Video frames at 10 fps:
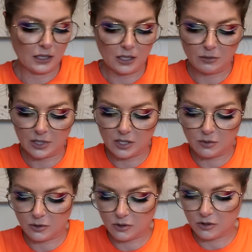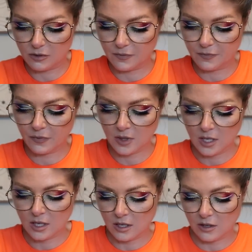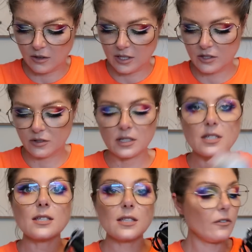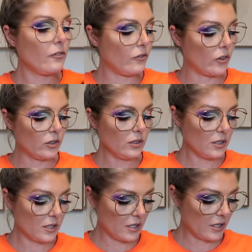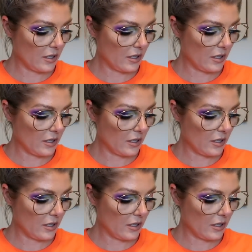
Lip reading: How am I supposed to? Okay, so this is the foot.